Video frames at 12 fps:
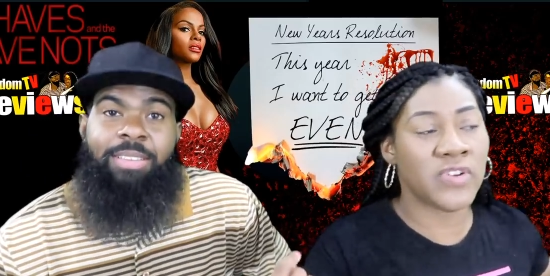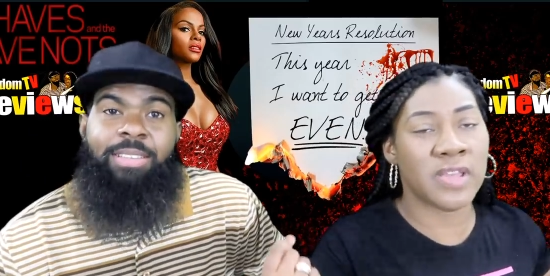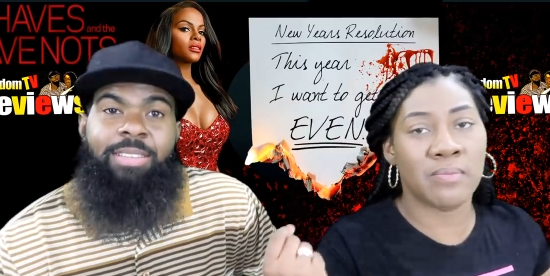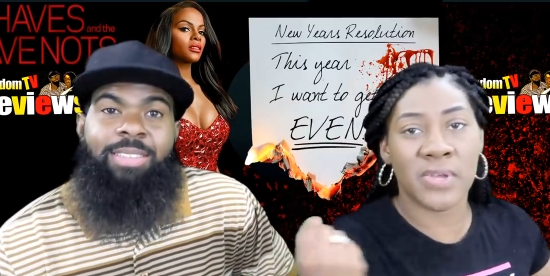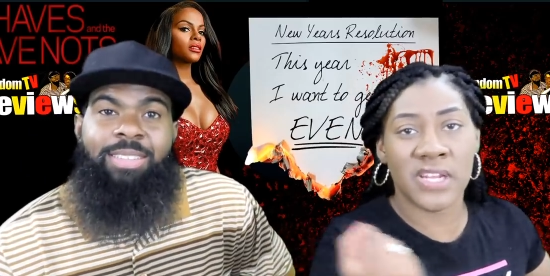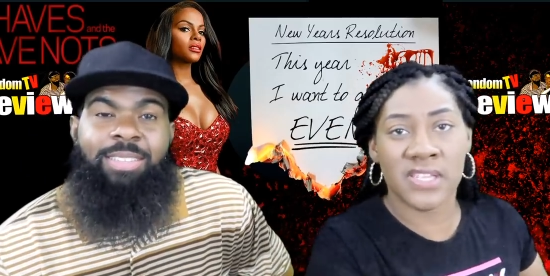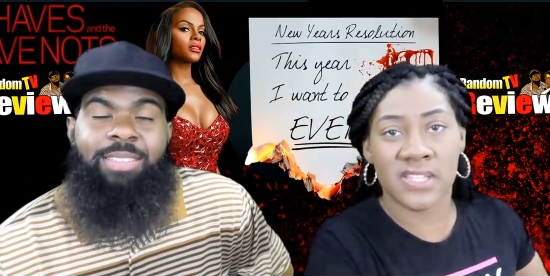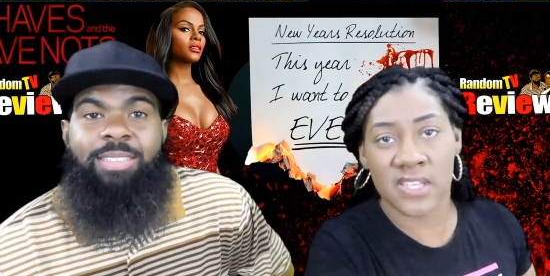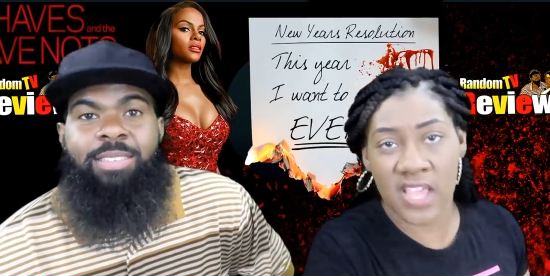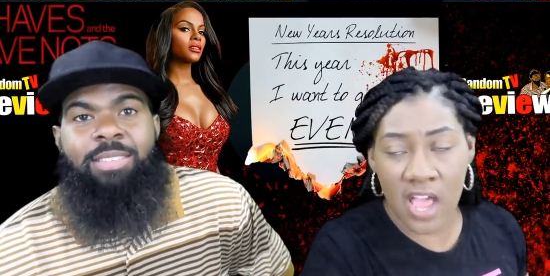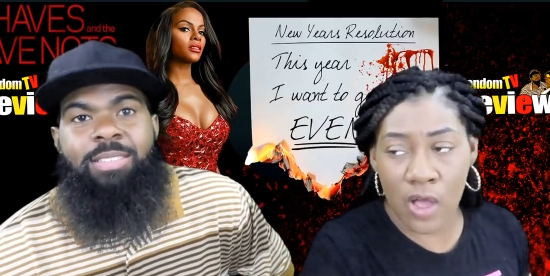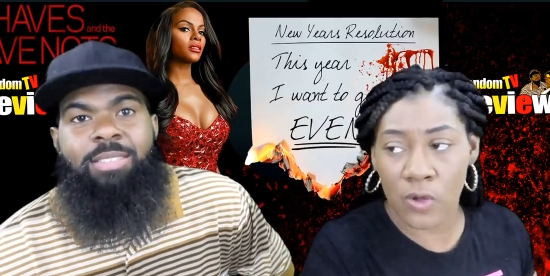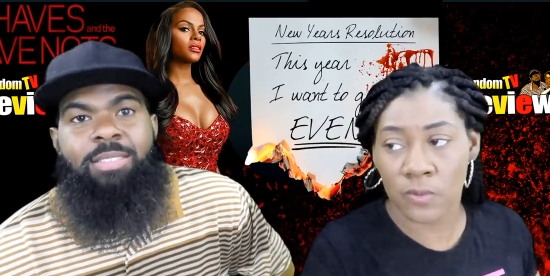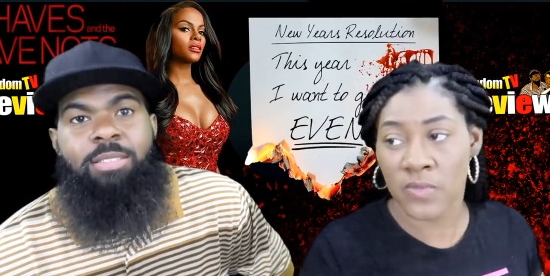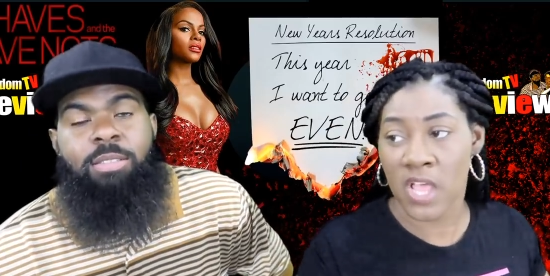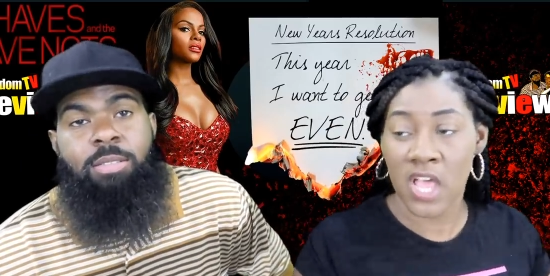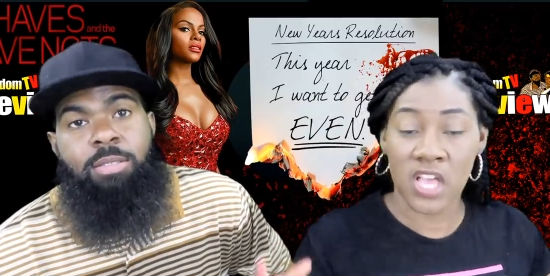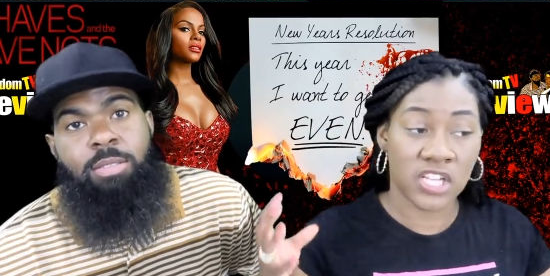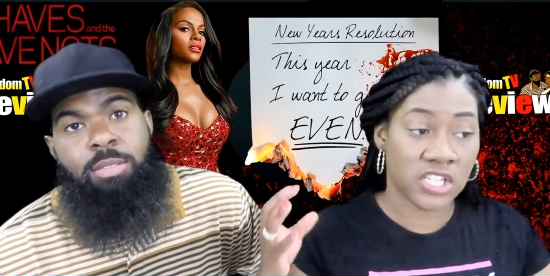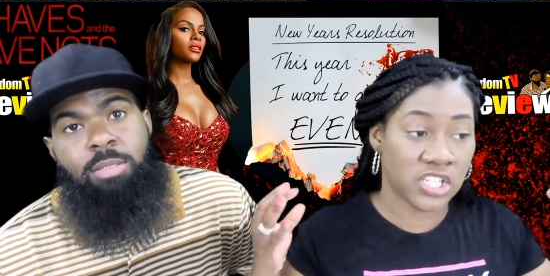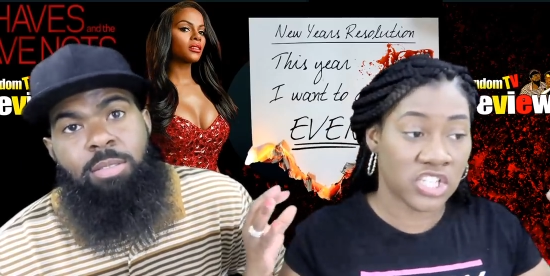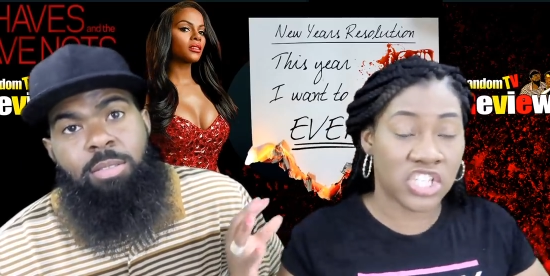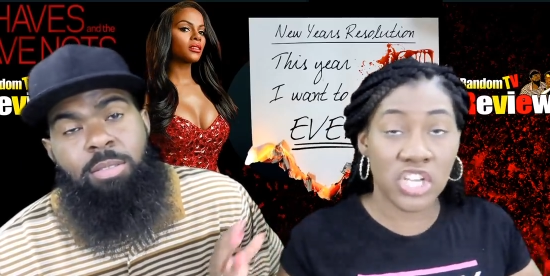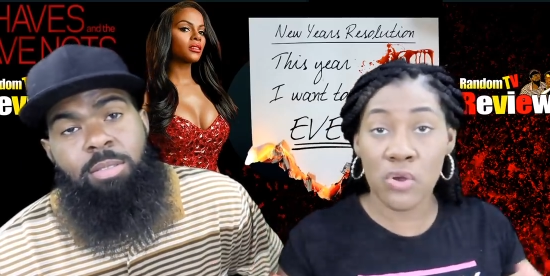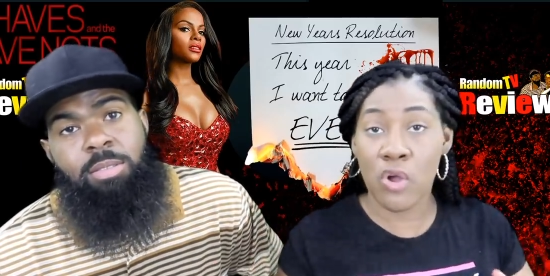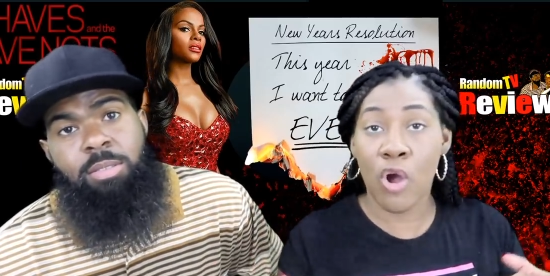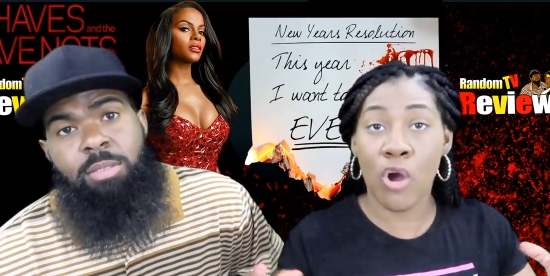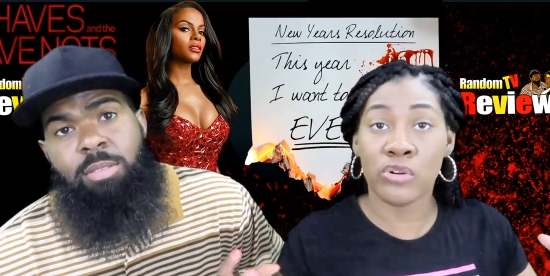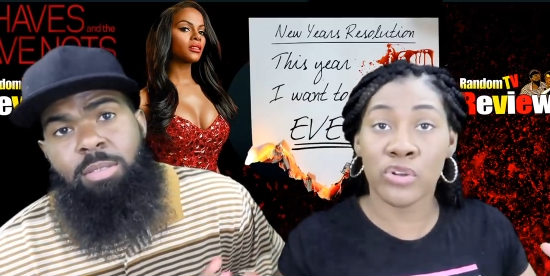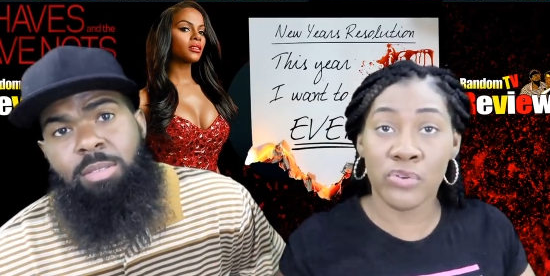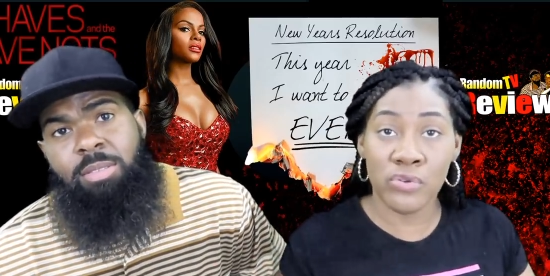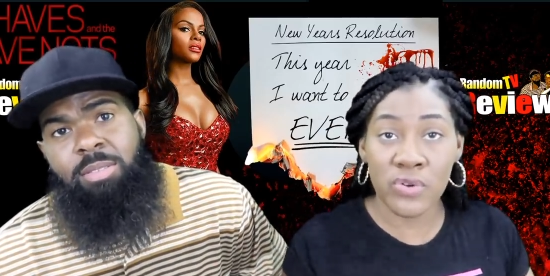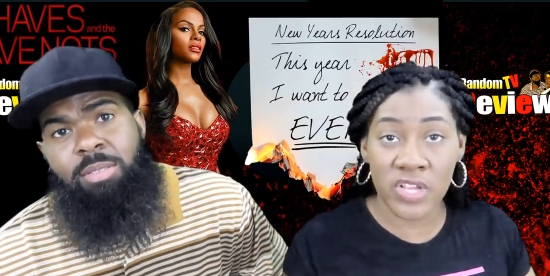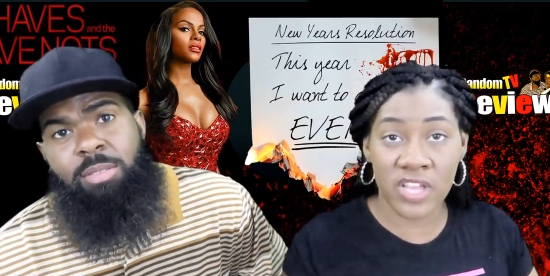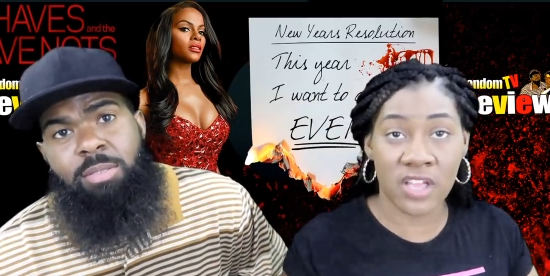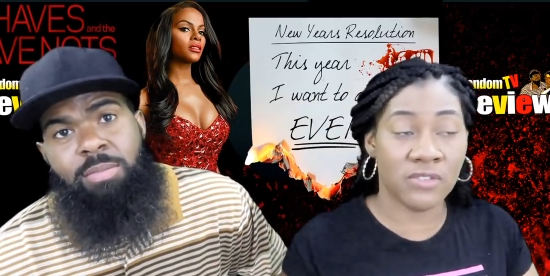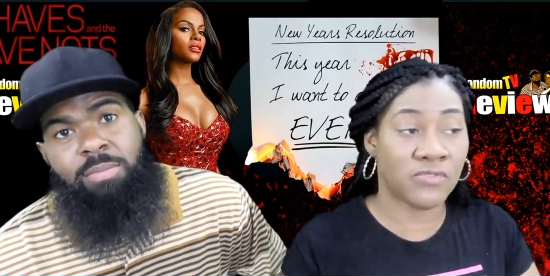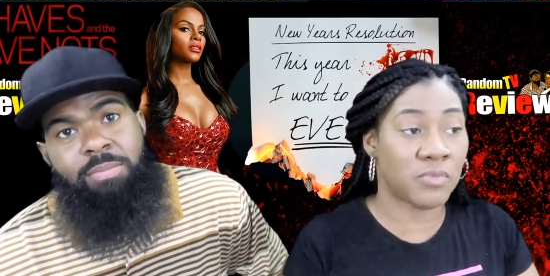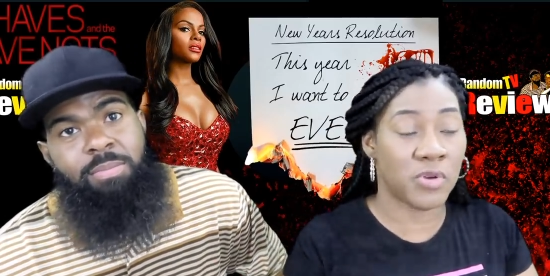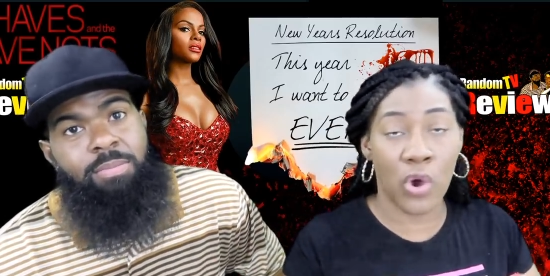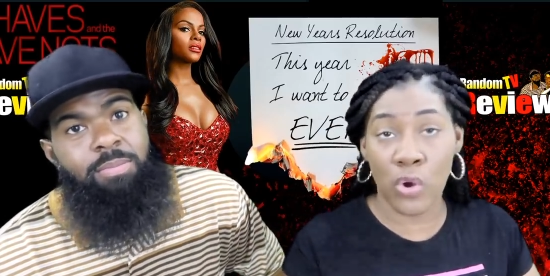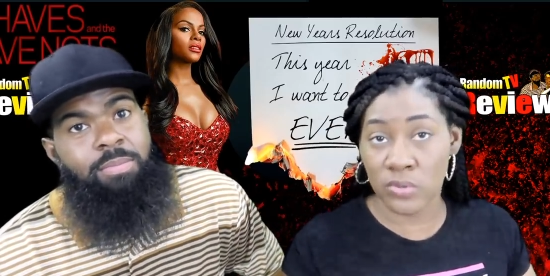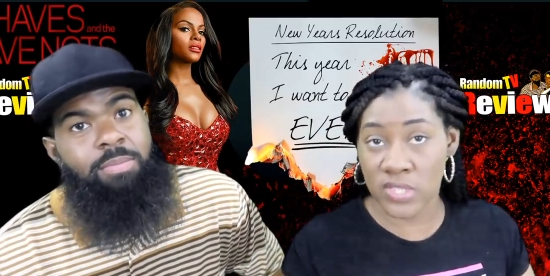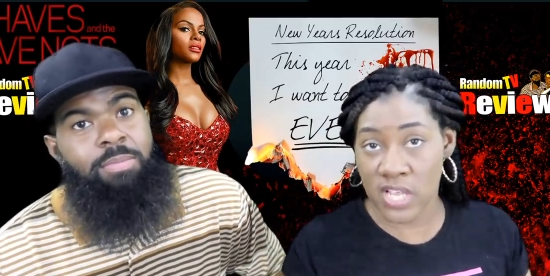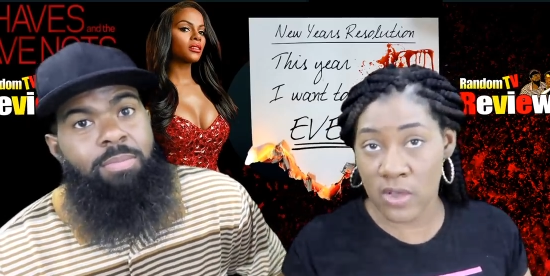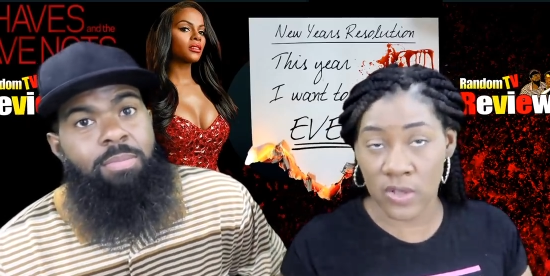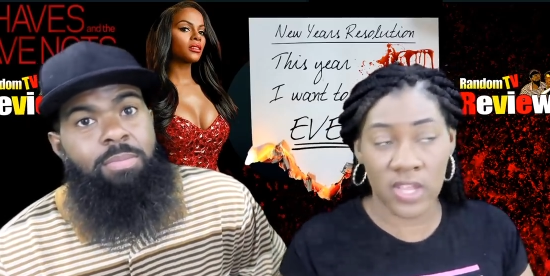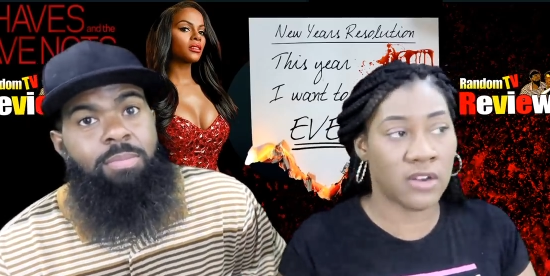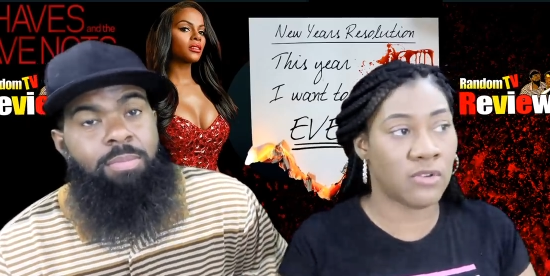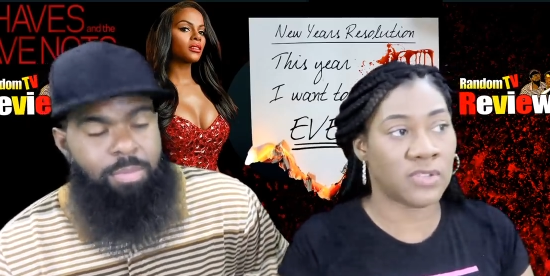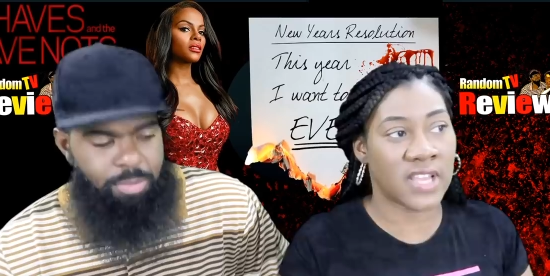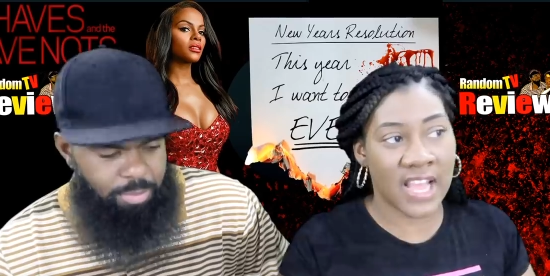Speaker 1: over in Benny's account. She done called the crew together from the hotel and uh,